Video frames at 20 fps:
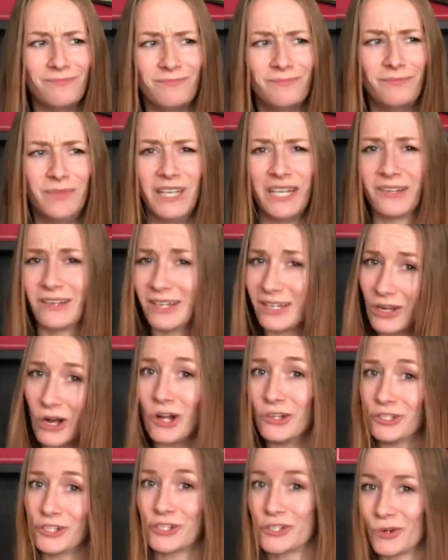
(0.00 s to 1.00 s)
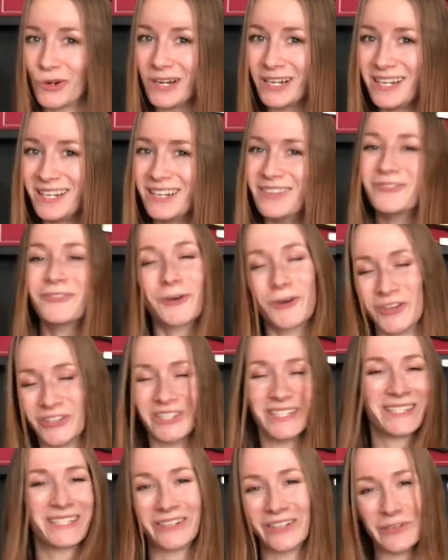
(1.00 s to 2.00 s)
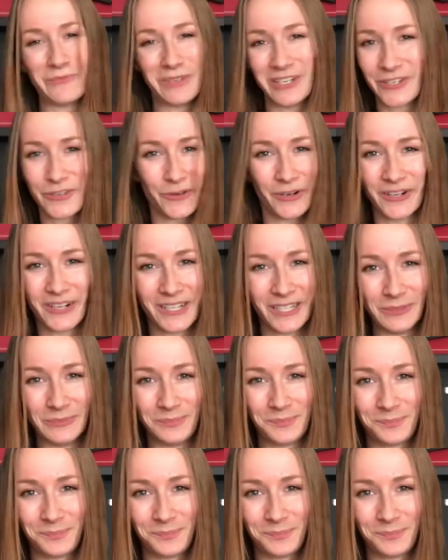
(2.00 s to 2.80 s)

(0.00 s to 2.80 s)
being called a shorty. Of course it's going to be shorter.